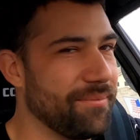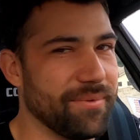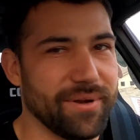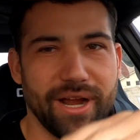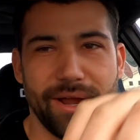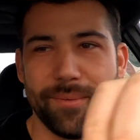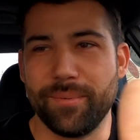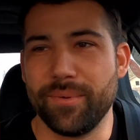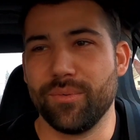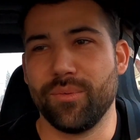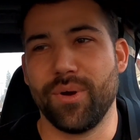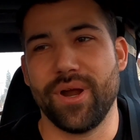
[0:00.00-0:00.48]

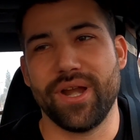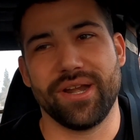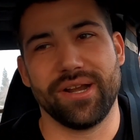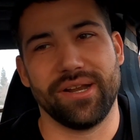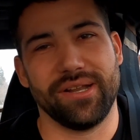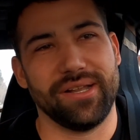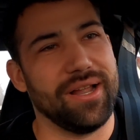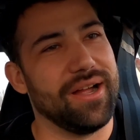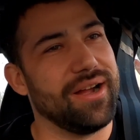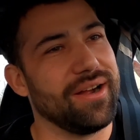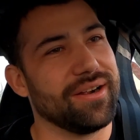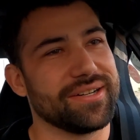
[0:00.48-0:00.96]
I've been waiting
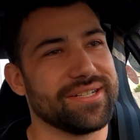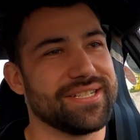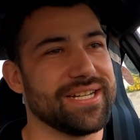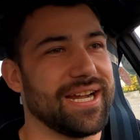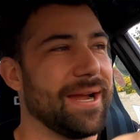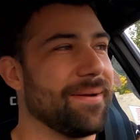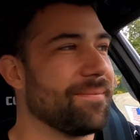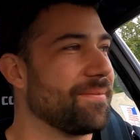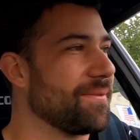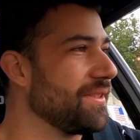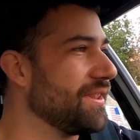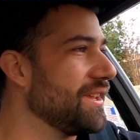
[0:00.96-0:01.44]
a long
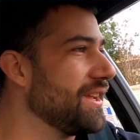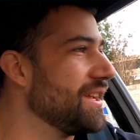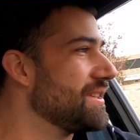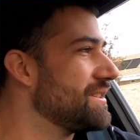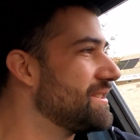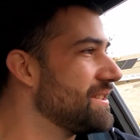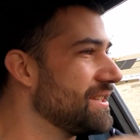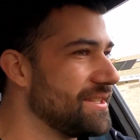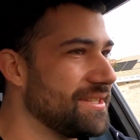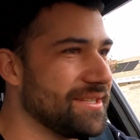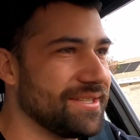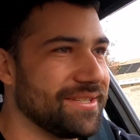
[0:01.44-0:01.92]
time for this.
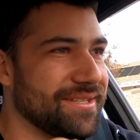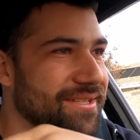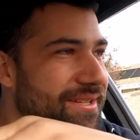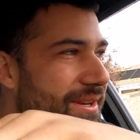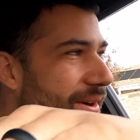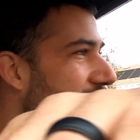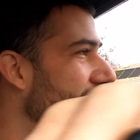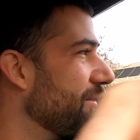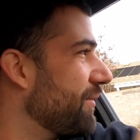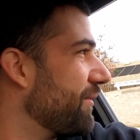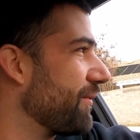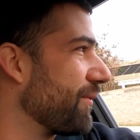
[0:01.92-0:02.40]
This is
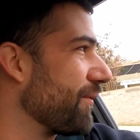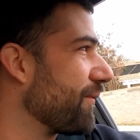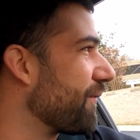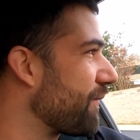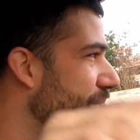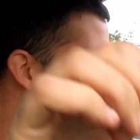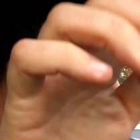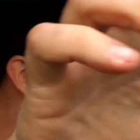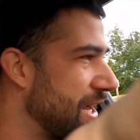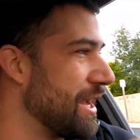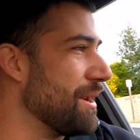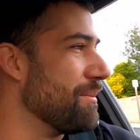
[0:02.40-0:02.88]
so
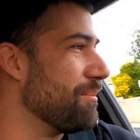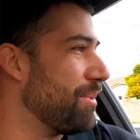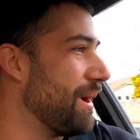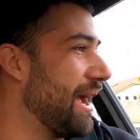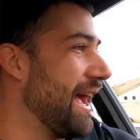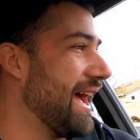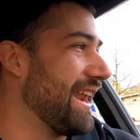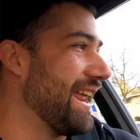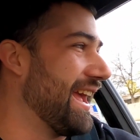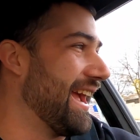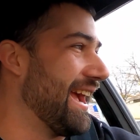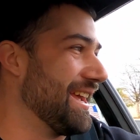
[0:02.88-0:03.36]
freaking
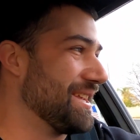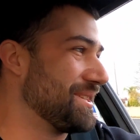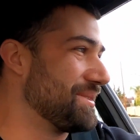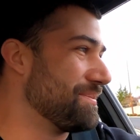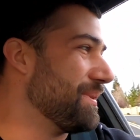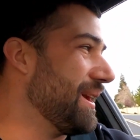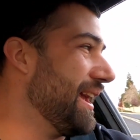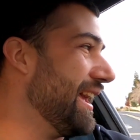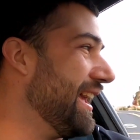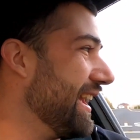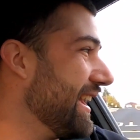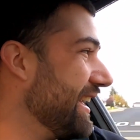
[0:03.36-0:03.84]
badass,
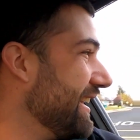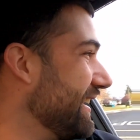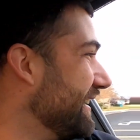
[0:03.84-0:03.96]
man.